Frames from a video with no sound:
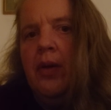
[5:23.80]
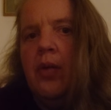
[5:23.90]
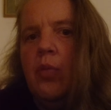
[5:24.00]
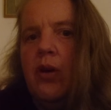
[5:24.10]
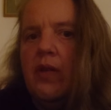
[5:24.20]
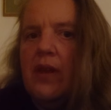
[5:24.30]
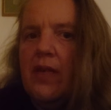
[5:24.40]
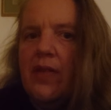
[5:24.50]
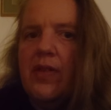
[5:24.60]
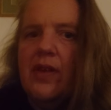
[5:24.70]
One of the
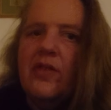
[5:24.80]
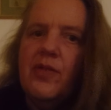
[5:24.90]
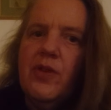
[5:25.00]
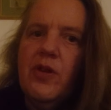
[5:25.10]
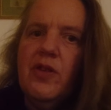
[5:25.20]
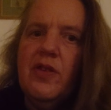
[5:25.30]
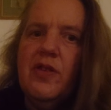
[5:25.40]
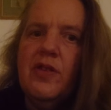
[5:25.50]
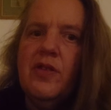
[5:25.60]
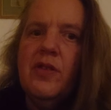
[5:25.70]
other things I've
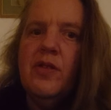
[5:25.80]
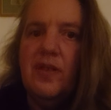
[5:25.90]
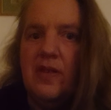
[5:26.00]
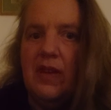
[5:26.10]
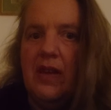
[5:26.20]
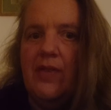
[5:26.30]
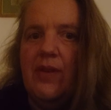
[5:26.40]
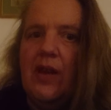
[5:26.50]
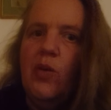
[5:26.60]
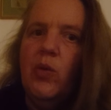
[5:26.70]
noticed this
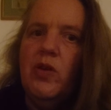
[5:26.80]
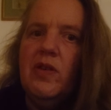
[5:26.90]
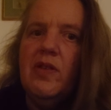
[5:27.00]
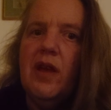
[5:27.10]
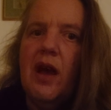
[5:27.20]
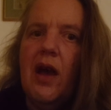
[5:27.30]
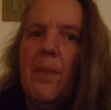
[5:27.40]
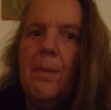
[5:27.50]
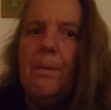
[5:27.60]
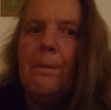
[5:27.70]
evening was
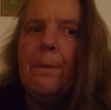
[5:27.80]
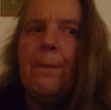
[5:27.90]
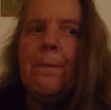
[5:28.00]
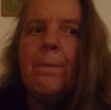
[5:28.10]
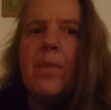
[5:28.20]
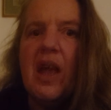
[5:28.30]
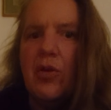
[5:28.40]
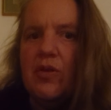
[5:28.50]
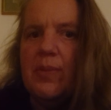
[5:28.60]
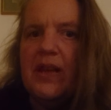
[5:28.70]
I
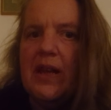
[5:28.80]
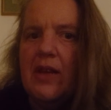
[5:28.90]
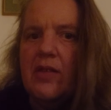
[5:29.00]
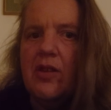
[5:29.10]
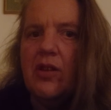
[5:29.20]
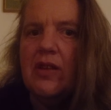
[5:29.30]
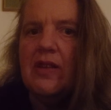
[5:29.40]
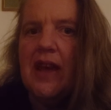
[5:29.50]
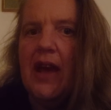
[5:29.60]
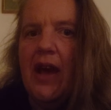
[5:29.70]
was playing
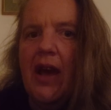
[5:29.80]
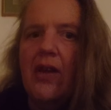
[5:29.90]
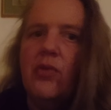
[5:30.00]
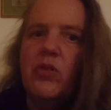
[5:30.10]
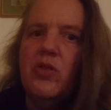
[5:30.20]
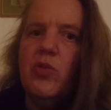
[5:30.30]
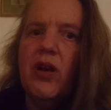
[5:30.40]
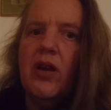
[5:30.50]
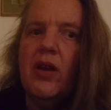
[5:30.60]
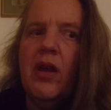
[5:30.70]
solitaire, and it was
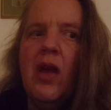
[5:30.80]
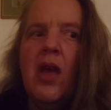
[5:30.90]
one